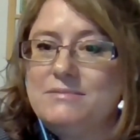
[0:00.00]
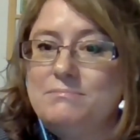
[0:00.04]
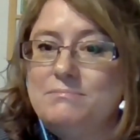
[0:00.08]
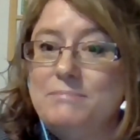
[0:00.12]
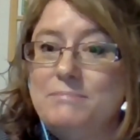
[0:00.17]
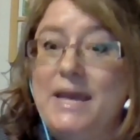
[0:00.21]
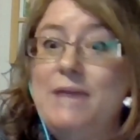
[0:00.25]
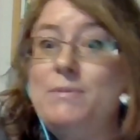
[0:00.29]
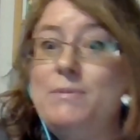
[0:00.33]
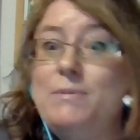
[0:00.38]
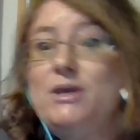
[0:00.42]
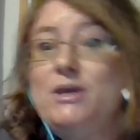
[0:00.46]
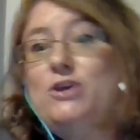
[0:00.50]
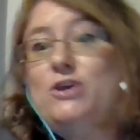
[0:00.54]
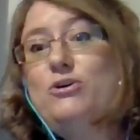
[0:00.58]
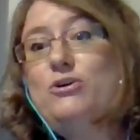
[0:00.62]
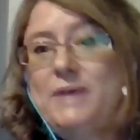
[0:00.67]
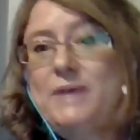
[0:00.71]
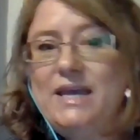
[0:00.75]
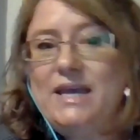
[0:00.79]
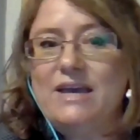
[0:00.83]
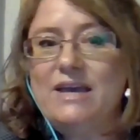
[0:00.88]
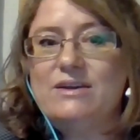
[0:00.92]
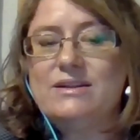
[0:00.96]
maybe you'll
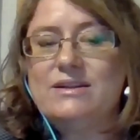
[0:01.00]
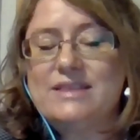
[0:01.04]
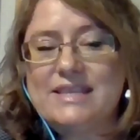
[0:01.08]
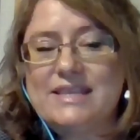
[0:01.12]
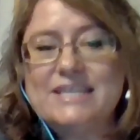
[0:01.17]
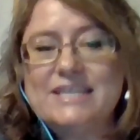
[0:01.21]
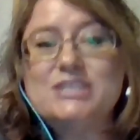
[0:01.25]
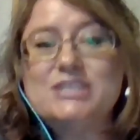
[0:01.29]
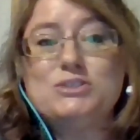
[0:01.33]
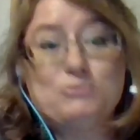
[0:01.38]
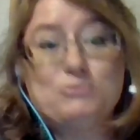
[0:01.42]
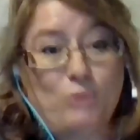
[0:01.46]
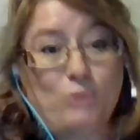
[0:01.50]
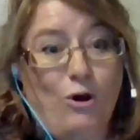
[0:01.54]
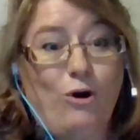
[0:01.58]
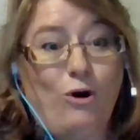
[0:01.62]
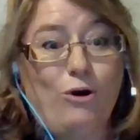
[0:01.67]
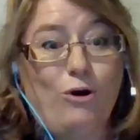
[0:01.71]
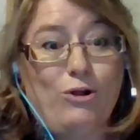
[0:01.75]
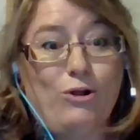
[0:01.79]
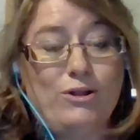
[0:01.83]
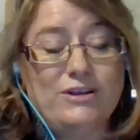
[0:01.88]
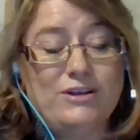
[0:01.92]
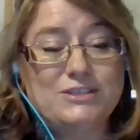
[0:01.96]
be good at this
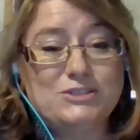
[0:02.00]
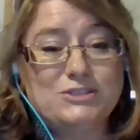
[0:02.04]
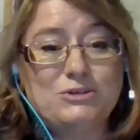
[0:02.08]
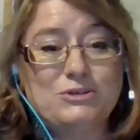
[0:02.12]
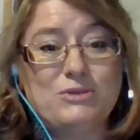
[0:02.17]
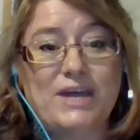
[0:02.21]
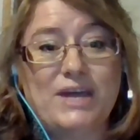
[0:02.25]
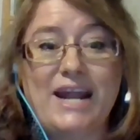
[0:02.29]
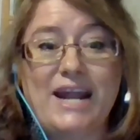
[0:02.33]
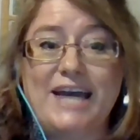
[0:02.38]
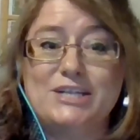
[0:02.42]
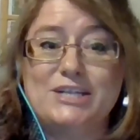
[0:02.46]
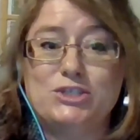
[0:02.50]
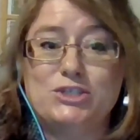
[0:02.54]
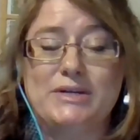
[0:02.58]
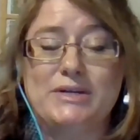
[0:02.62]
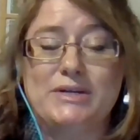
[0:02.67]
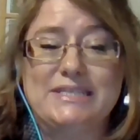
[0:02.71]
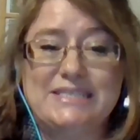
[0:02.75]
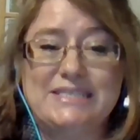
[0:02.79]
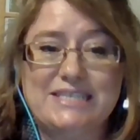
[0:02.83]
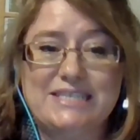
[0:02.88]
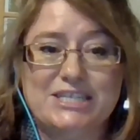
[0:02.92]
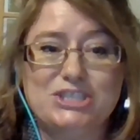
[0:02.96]
role. So then I
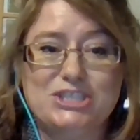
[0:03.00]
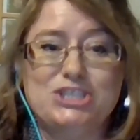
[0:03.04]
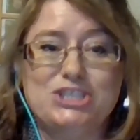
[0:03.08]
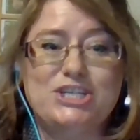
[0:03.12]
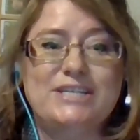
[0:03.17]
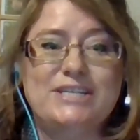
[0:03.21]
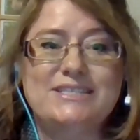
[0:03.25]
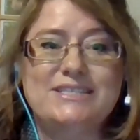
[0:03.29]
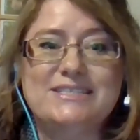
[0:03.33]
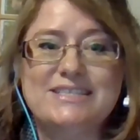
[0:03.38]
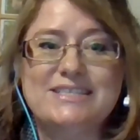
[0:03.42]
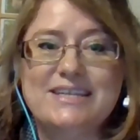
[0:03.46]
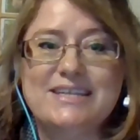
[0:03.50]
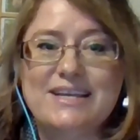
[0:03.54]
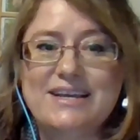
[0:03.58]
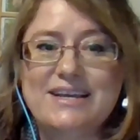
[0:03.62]
transitioned